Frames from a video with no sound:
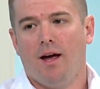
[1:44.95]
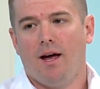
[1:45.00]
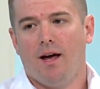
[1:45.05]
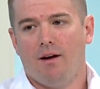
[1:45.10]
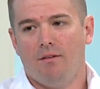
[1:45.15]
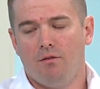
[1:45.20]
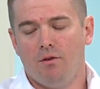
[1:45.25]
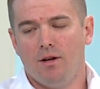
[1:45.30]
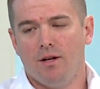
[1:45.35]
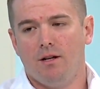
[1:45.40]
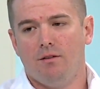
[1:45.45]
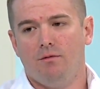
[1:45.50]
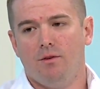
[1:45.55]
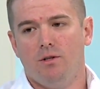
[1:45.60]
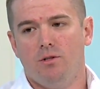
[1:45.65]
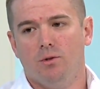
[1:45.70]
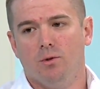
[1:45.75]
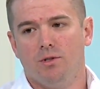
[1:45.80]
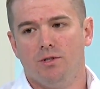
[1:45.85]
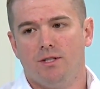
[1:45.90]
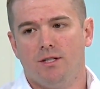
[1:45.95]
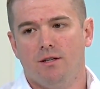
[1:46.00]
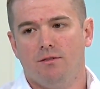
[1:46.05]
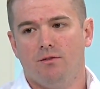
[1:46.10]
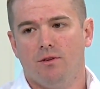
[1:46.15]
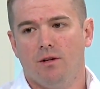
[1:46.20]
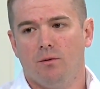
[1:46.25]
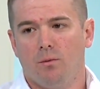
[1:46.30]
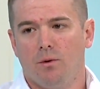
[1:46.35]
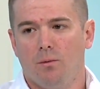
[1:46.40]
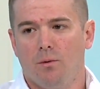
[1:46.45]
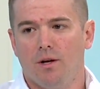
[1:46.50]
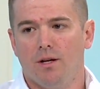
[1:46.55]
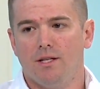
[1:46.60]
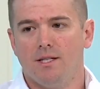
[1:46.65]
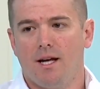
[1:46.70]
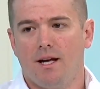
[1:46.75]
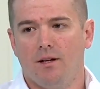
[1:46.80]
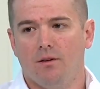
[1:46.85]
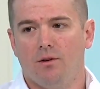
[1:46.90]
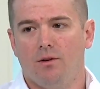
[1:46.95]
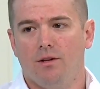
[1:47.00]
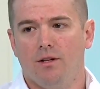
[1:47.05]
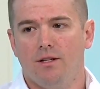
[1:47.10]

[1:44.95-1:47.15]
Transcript: every individual is different and we want to tailor